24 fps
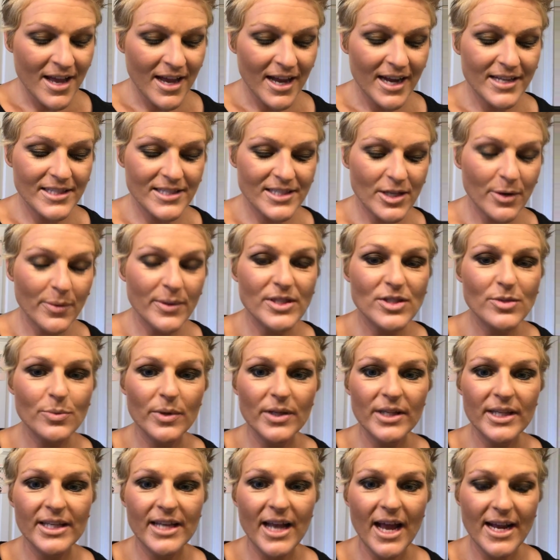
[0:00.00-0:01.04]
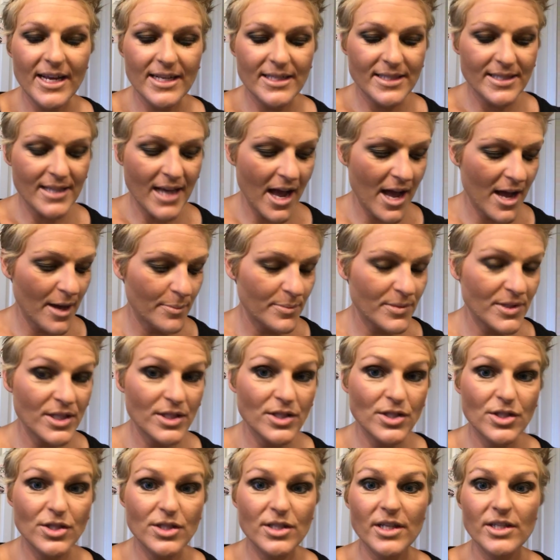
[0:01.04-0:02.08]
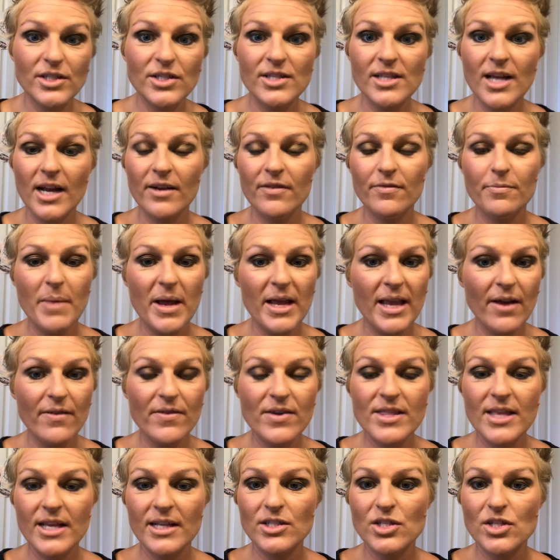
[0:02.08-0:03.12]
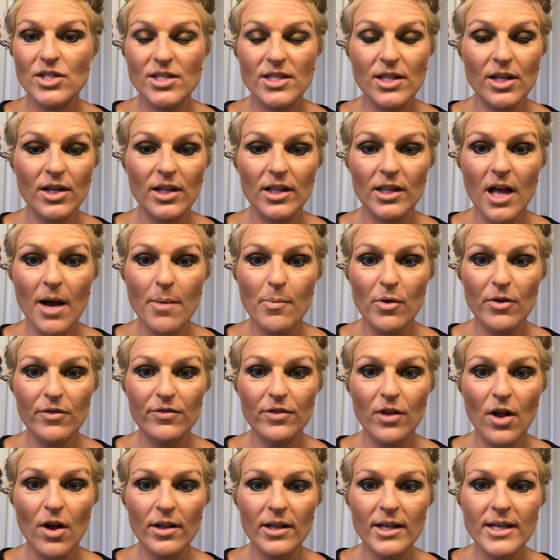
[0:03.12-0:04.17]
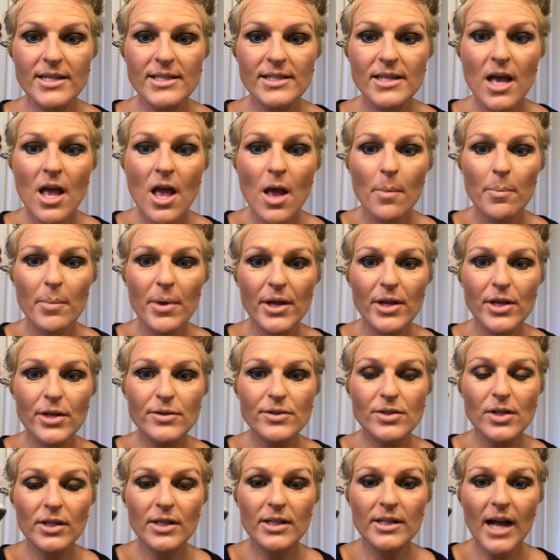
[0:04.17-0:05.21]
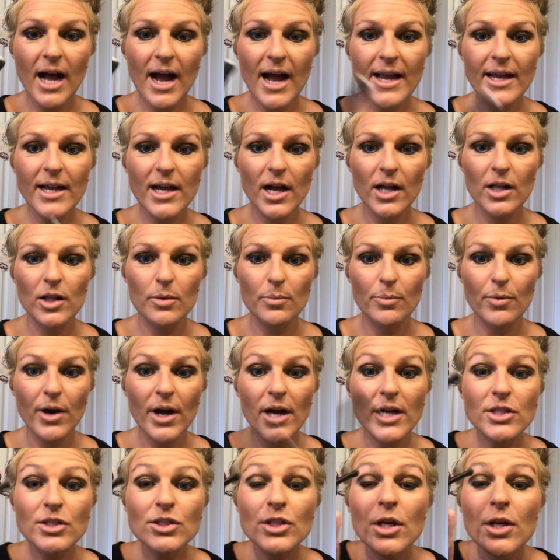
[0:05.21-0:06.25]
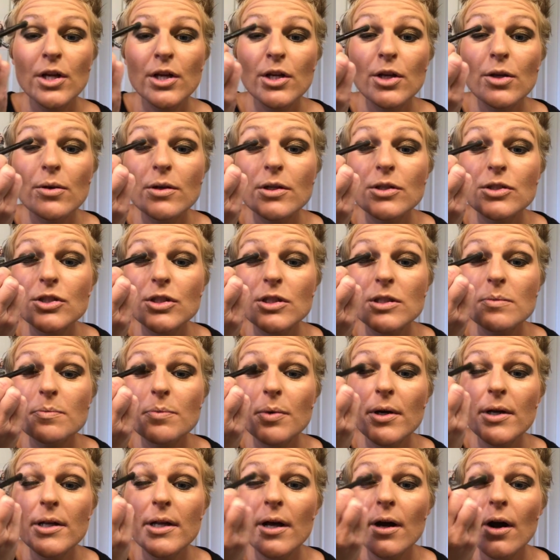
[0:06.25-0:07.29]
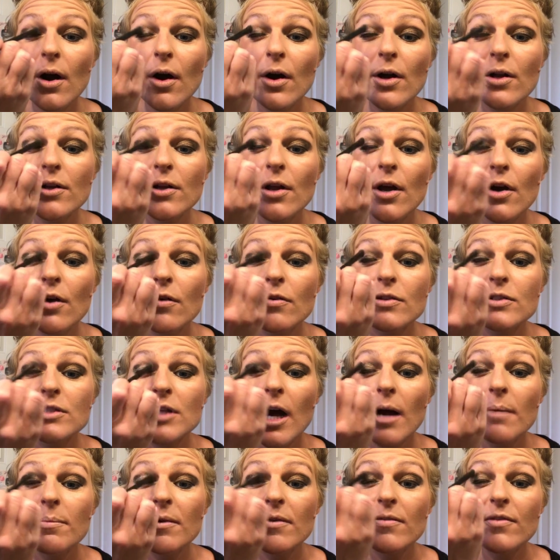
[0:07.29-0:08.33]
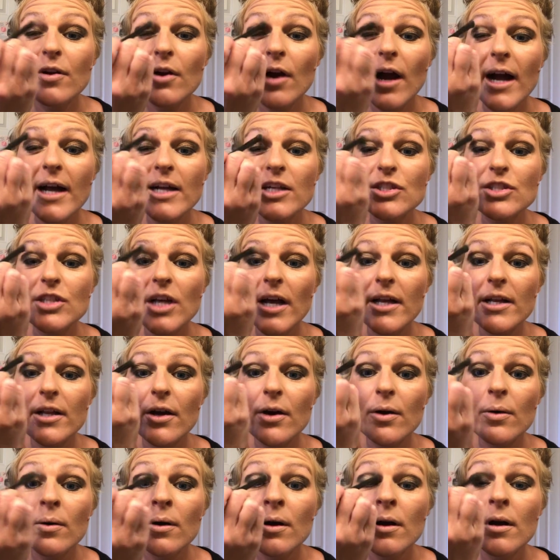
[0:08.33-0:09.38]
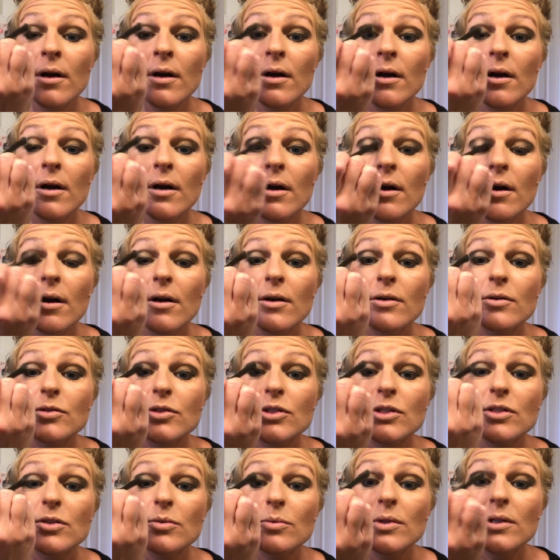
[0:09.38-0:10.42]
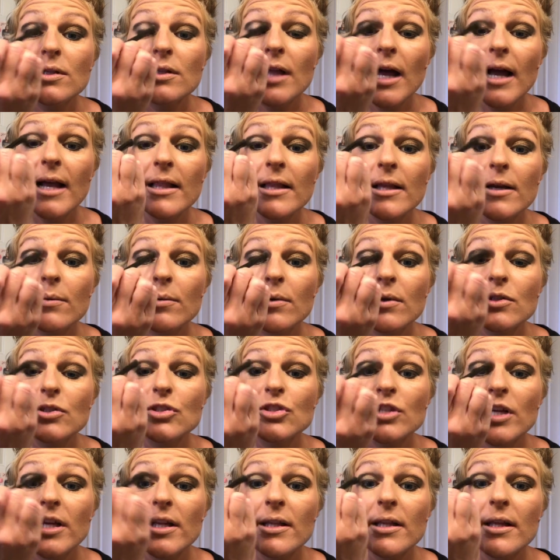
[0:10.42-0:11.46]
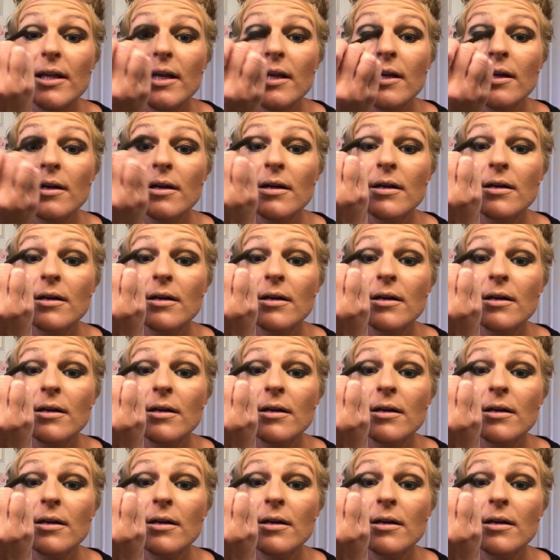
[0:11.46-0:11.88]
And so it's really nice to just kind of make everything just look a lot more flawless. But used on an eye color brush, you can just put it on over top of your eyeshadow, just real lightly, real gently.